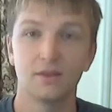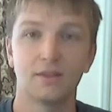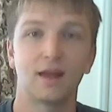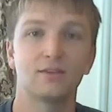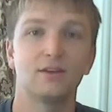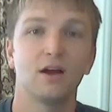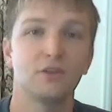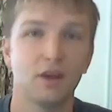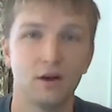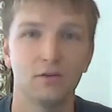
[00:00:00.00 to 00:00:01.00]
That's an
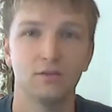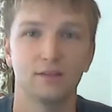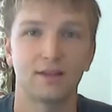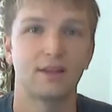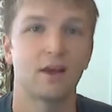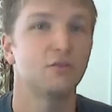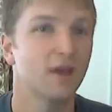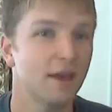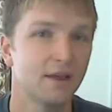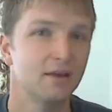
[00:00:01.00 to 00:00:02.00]
LDO. That's how you
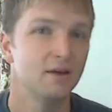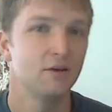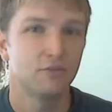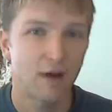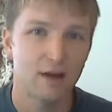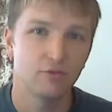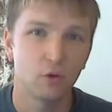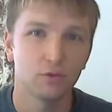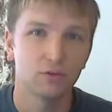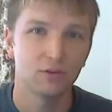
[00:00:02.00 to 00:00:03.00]
take 5
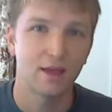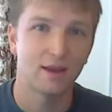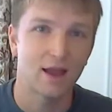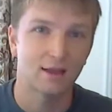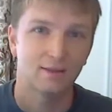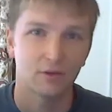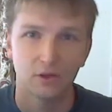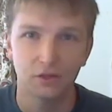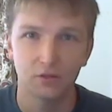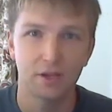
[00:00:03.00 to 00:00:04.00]
volts and knock it down to
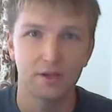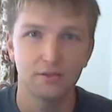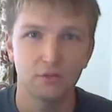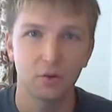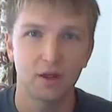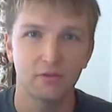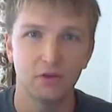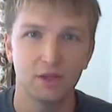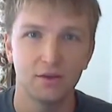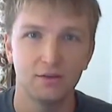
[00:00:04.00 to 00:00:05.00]
3 for whatever you
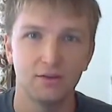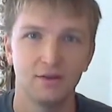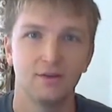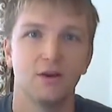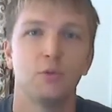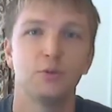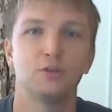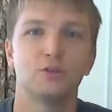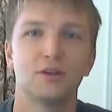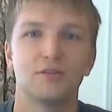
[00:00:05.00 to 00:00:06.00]
need. Hope you
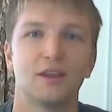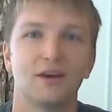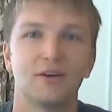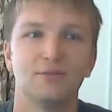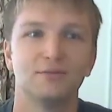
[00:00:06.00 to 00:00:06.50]
enjoyed the video.